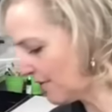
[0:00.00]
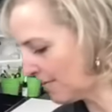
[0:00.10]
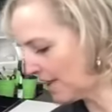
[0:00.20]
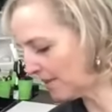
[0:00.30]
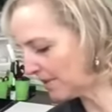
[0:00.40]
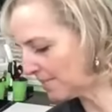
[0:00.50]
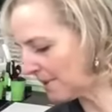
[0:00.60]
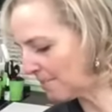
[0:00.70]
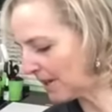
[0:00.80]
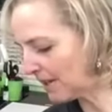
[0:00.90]
if you want. There's oh, my
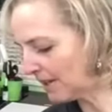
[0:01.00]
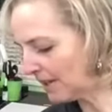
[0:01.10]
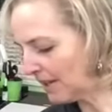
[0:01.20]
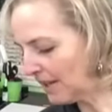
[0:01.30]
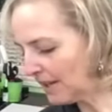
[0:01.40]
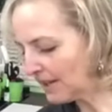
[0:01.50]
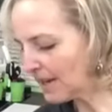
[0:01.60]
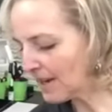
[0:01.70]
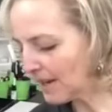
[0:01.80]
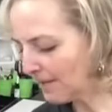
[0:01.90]
bucket. Here.
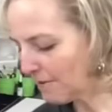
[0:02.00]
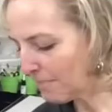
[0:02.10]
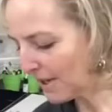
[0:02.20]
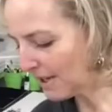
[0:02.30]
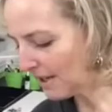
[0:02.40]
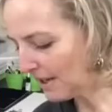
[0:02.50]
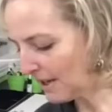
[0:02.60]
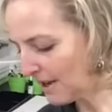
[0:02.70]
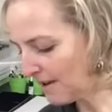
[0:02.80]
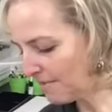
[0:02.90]
Yeah, I have a bucket.
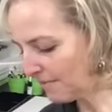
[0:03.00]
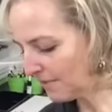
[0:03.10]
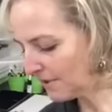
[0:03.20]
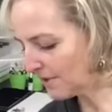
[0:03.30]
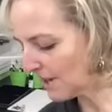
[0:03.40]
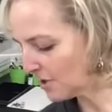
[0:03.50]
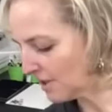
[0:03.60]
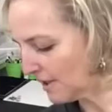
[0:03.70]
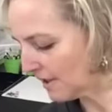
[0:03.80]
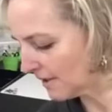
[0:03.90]
Um, there's
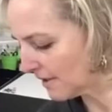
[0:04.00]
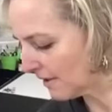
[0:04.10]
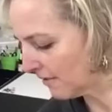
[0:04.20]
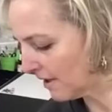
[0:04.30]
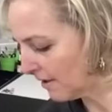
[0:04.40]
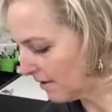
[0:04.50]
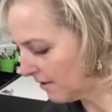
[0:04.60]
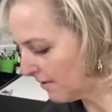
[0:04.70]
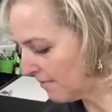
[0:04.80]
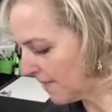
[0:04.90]
actually this stuff here
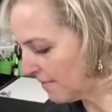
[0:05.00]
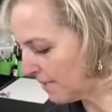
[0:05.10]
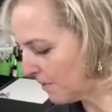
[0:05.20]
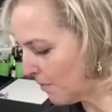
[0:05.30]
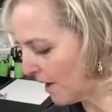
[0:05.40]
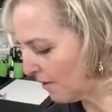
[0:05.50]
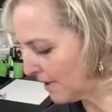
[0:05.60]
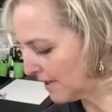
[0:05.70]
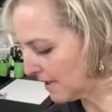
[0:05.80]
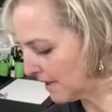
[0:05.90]
might be well
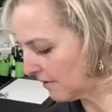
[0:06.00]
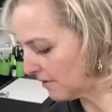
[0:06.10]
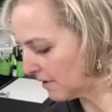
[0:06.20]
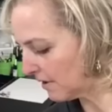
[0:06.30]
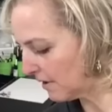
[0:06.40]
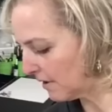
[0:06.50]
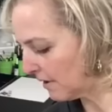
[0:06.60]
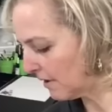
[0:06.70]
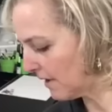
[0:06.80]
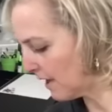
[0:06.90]
received.
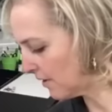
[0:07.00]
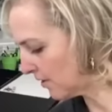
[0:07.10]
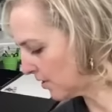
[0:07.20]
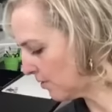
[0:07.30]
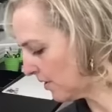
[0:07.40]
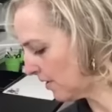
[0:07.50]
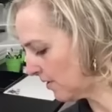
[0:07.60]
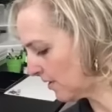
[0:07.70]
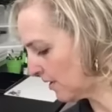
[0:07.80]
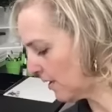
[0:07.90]
That there's two of
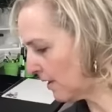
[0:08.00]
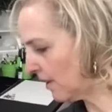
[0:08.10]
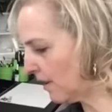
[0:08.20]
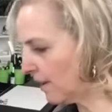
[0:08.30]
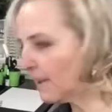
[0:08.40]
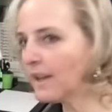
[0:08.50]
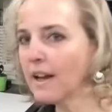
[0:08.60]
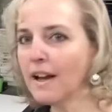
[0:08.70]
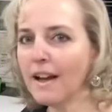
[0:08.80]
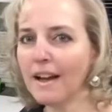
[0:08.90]
those.
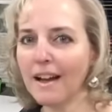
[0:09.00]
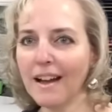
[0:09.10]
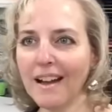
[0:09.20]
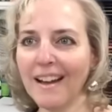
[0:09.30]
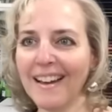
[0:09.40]
Yeah.